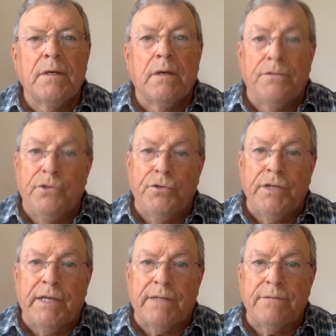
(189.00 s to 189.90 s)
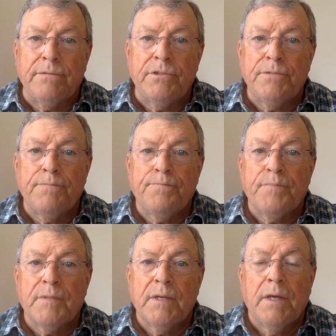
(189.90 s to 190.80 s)
On the other hand,
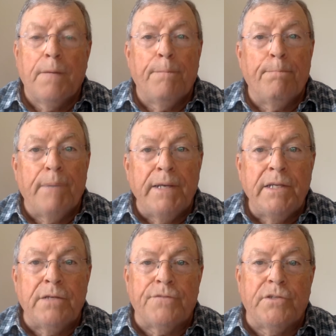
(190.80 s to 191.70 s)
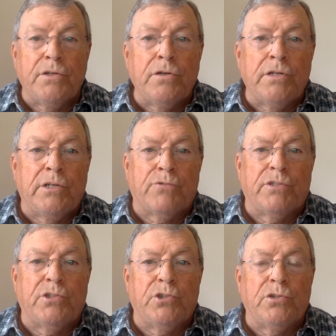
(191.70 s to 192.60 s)
many of the early
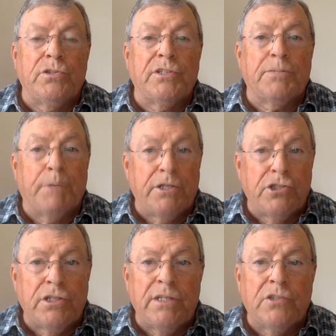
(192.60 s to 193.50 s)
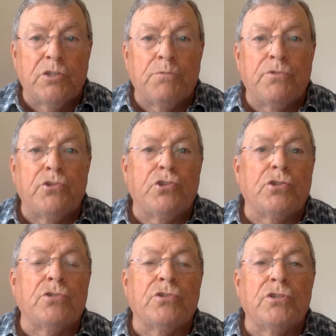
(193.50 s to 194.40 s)
Christians, especially in some of the
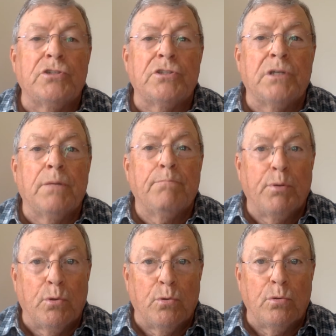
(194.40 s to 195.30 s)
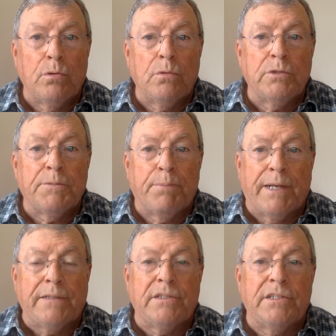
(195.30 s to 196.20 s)
churches Paul was
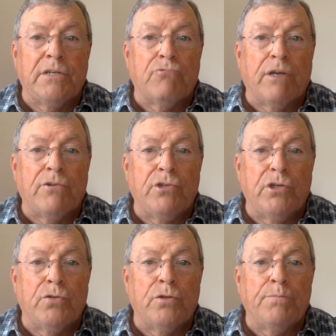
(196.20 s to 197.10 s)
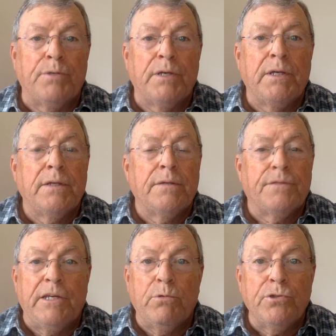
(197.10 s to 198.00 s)
planting around Europe,
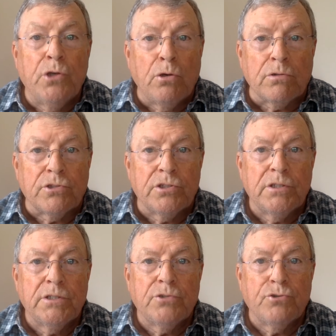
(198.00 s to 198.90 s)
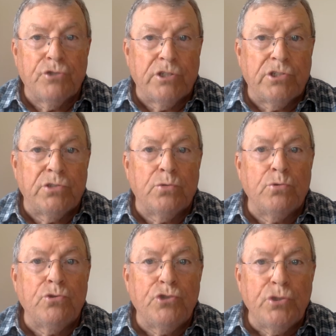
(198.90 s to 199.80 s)
they were not traditional
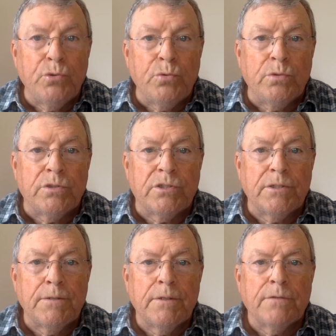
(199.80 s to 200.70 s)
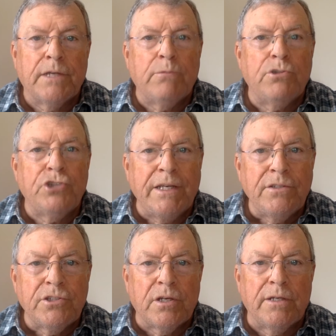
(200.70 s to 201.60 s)
Jews. They were
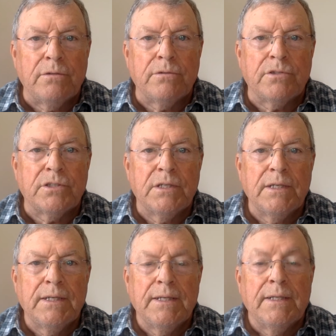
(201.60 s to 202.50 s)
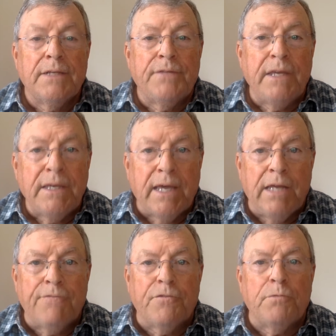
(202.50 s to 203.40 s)
Gentiles, and they
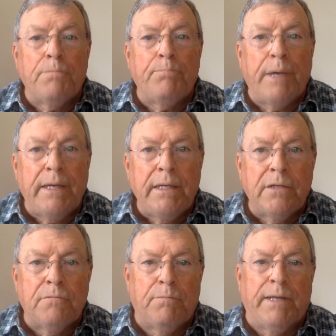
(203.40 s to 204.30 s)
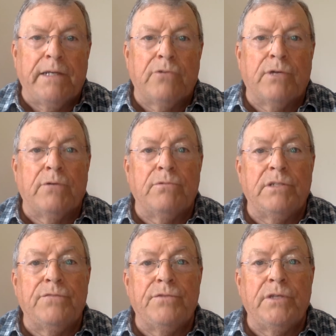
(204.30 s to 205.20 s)
came from a pagan background
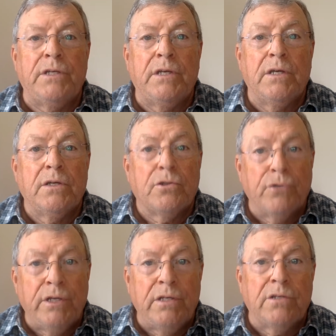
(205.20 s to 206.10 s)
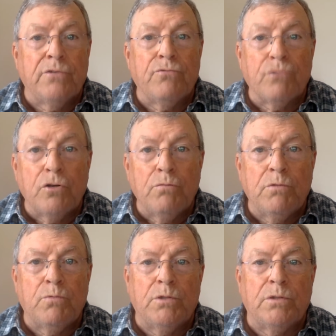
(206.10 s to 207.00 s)
in the Greek and
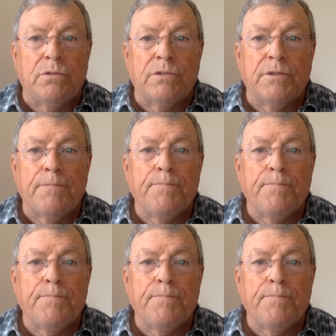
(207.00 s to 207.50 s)
Roman world.